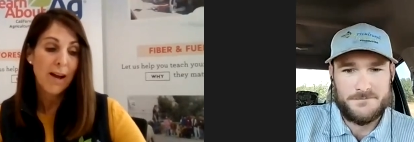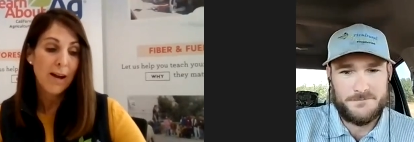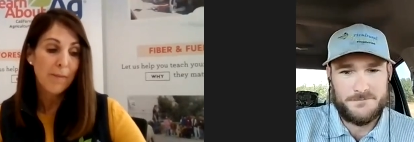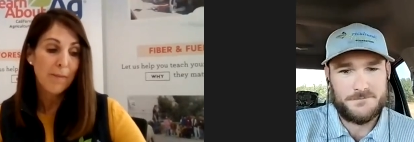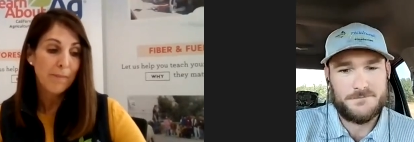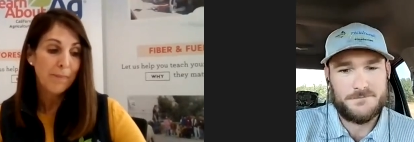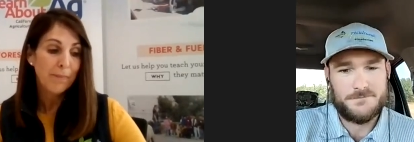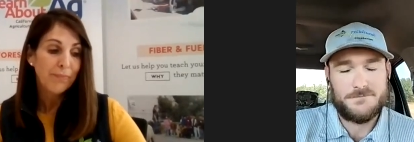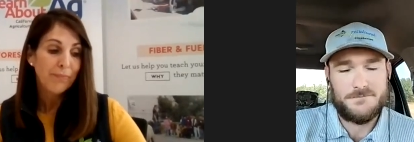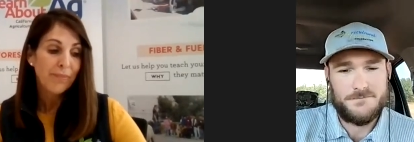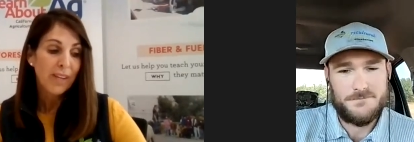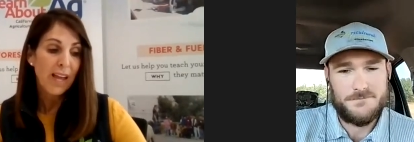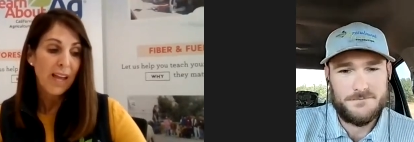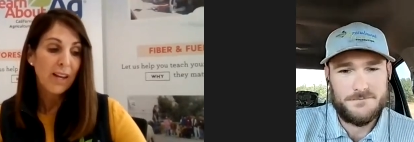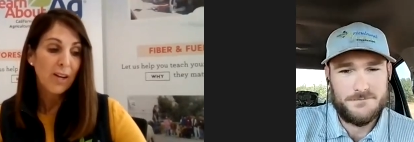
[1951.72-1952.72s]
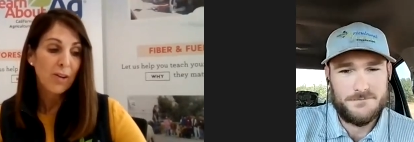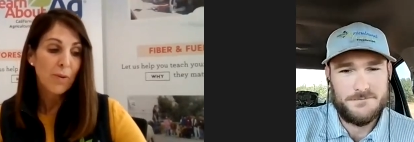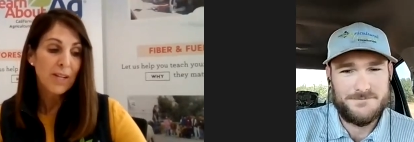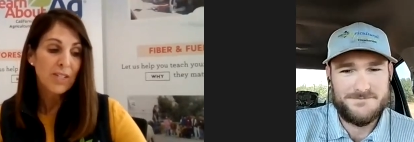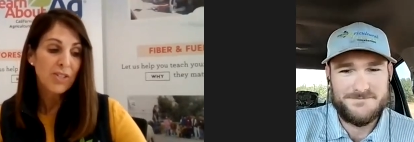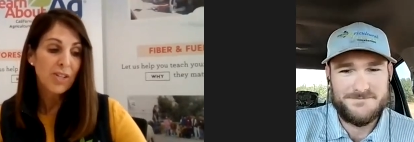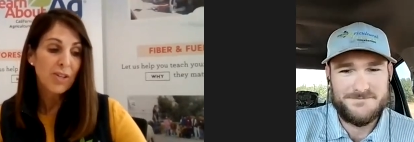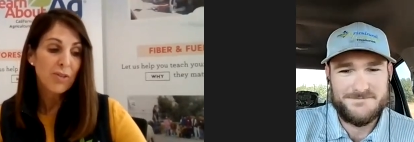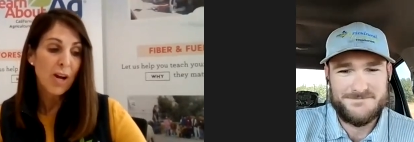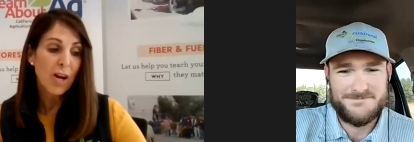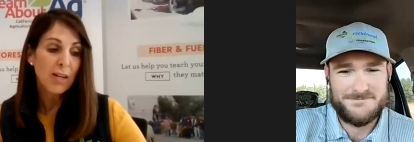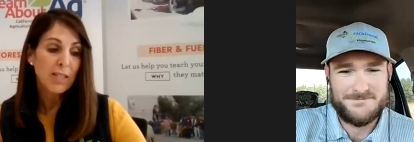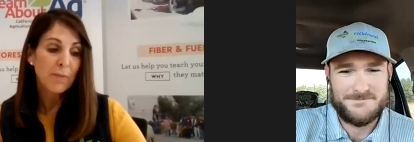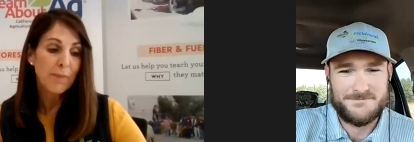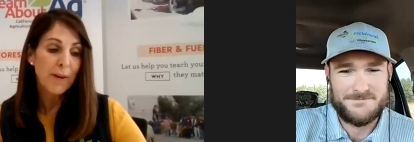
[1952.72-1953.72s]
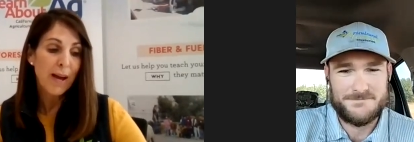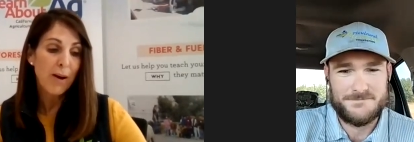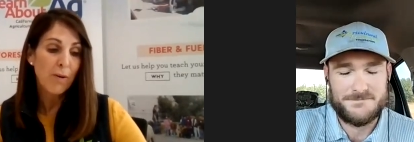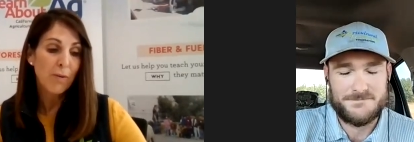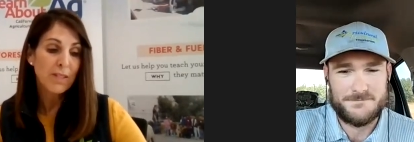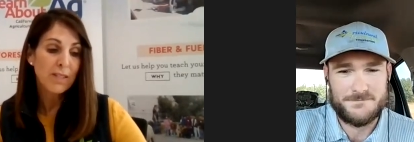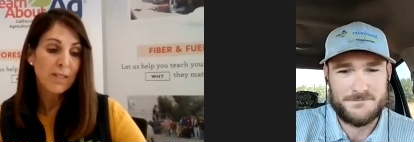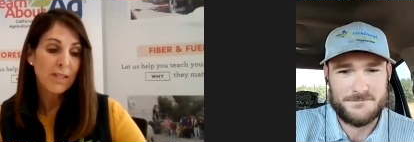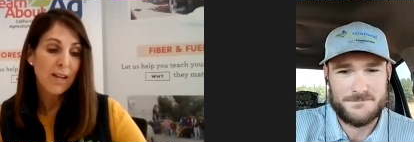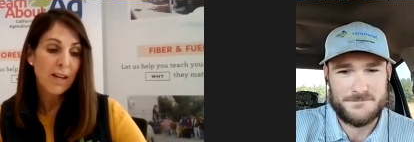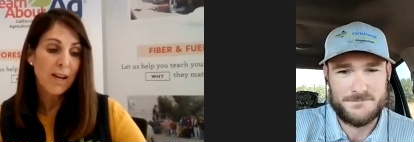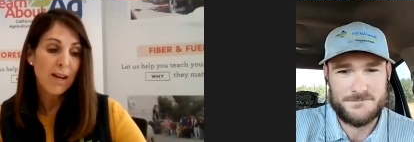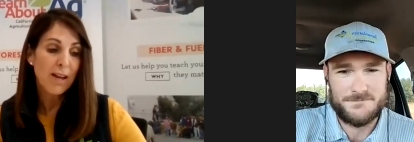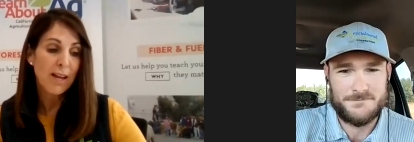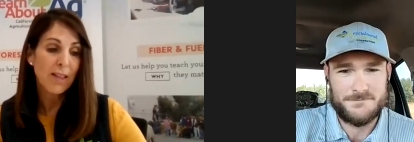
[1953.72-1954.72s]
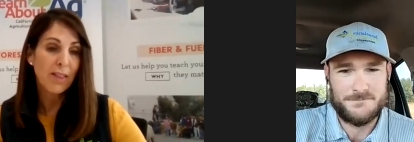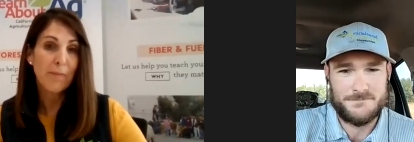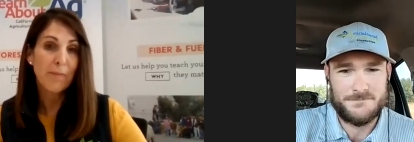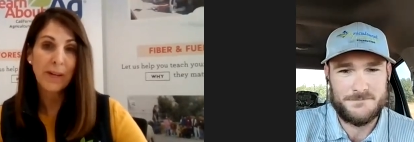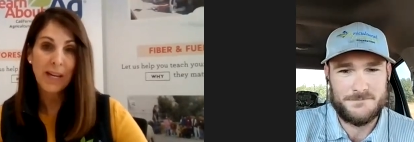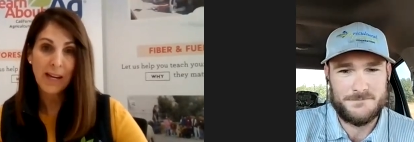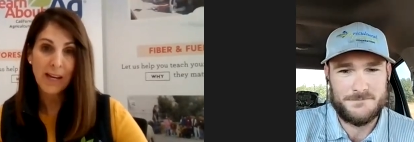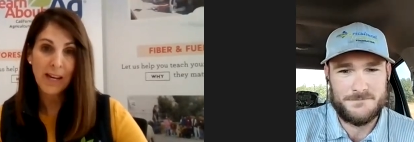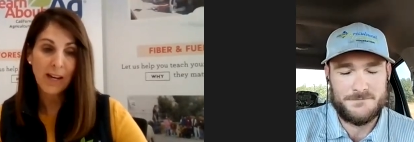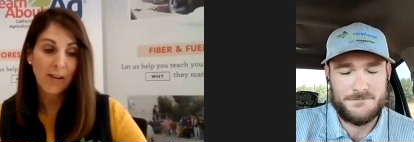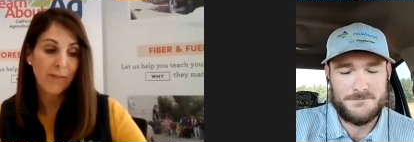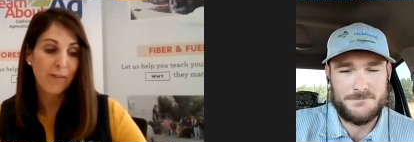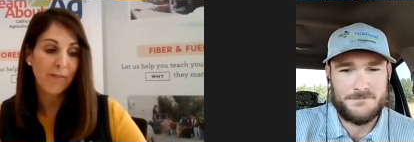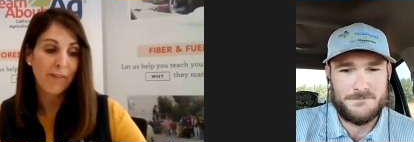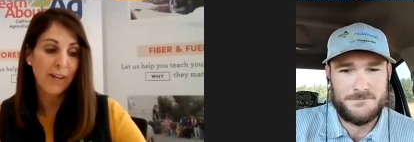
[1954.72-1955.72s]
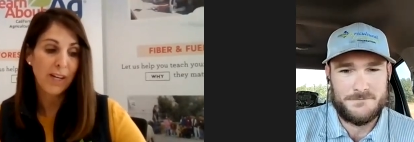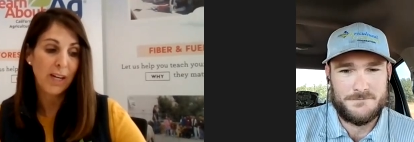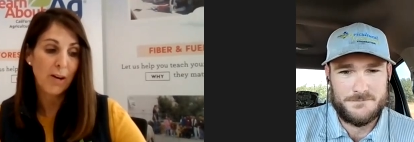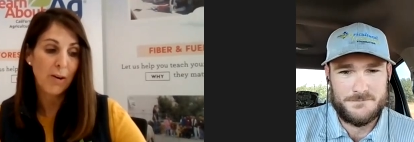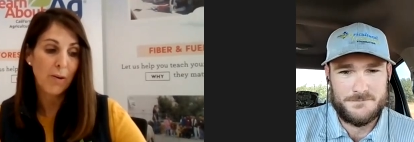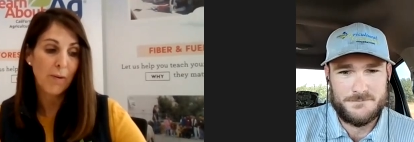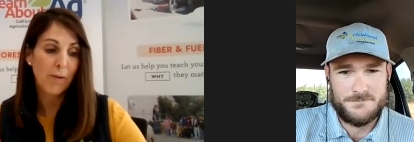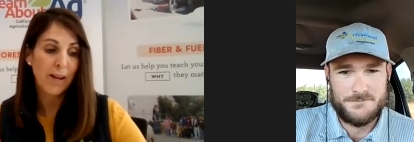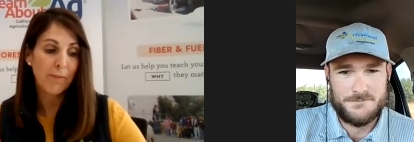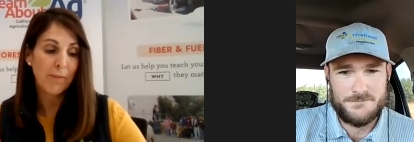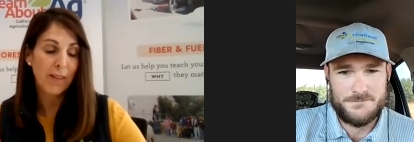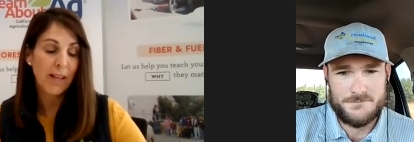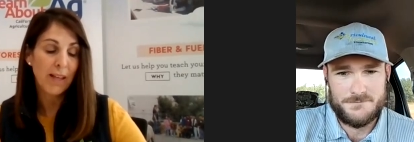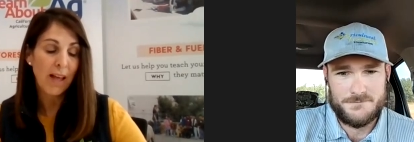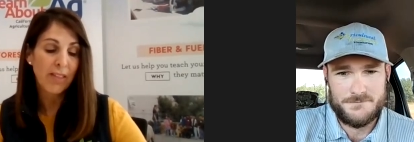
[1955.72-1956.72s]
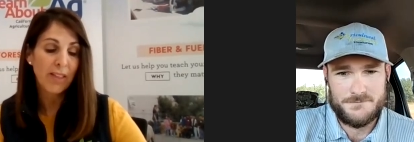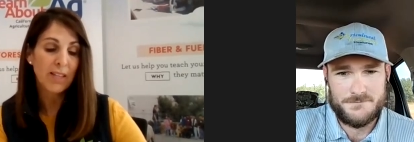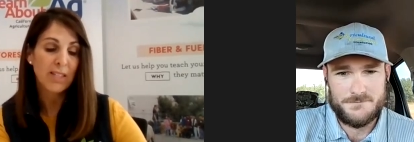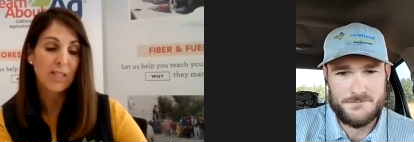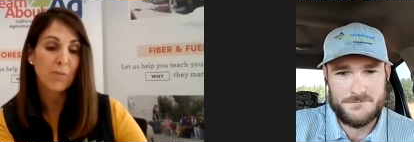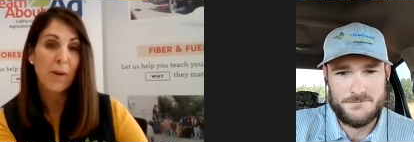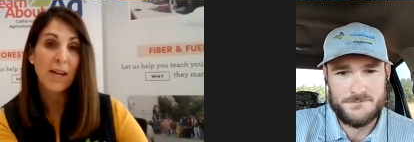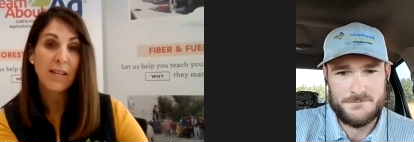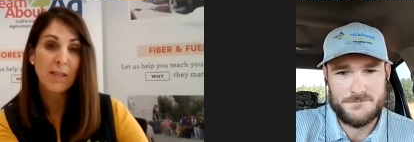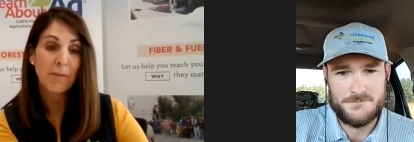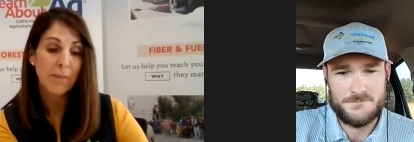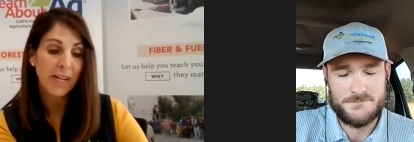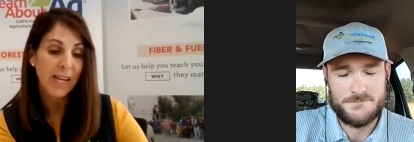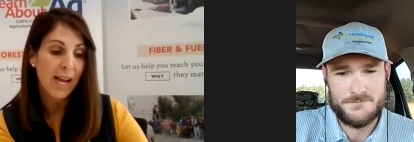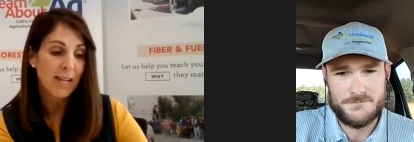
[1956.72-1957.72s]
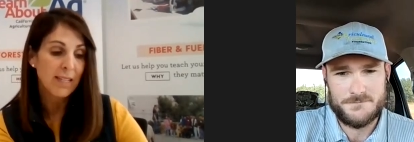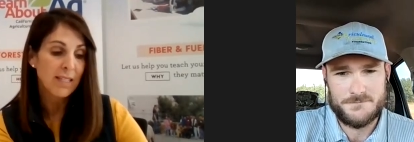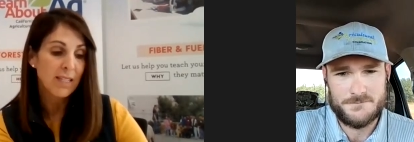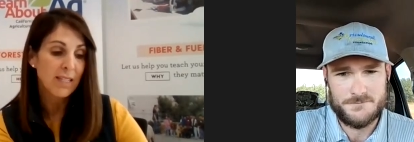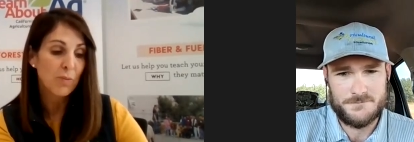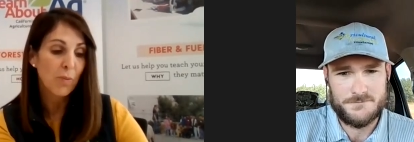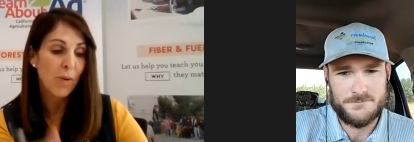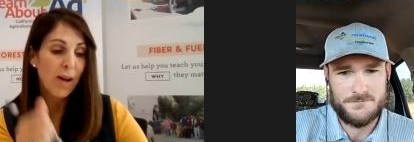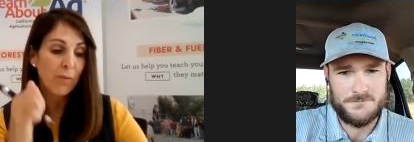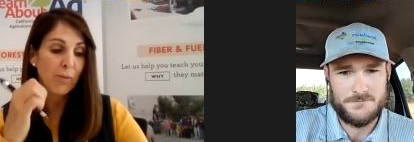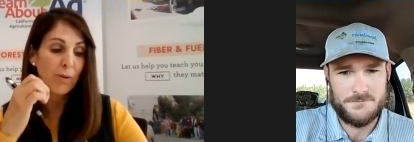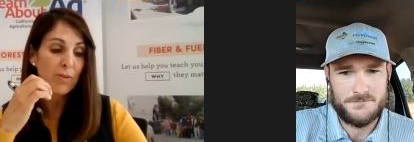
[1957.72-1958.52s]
Speaker 1: Um, and a question you talked about in the beginning of the video, and I think this is why somebody asked this, what